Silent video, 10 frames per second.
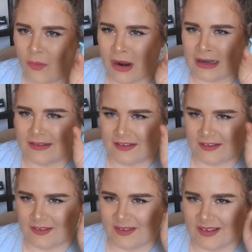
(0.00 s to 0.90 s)
what is
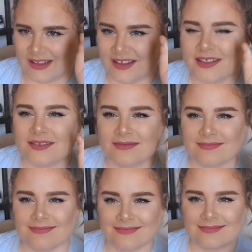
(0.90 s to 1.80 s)
this, do you think?
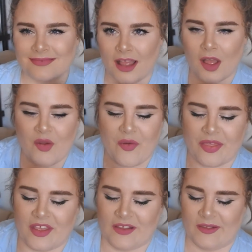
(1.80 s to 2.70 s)

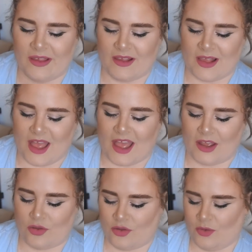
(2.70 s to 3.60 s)
This is
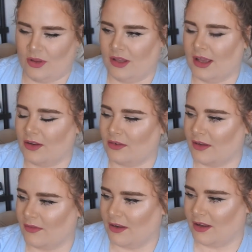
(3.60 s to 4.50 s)
actually, I
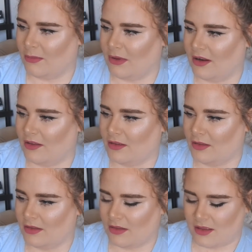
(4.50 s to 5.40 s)
don't have any nail
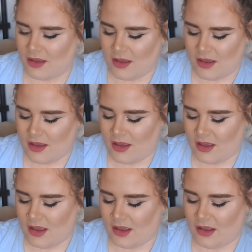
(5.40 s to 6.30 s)
polishes.
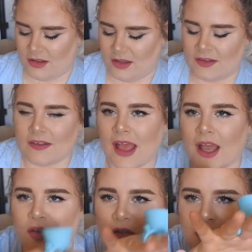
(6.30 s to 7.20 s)
This is
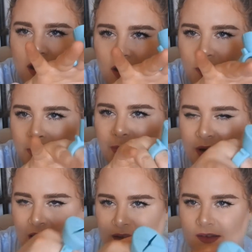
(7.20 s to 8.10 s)
actually a
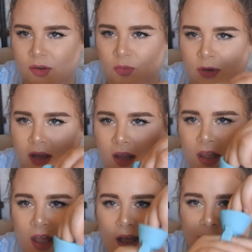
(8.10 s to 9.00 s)
plastic
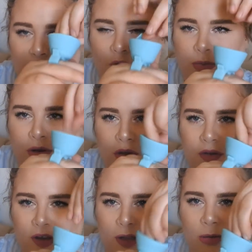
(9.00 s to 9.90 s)
ring that you put
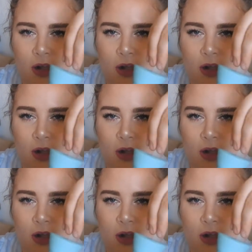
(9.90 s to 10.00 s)
your nail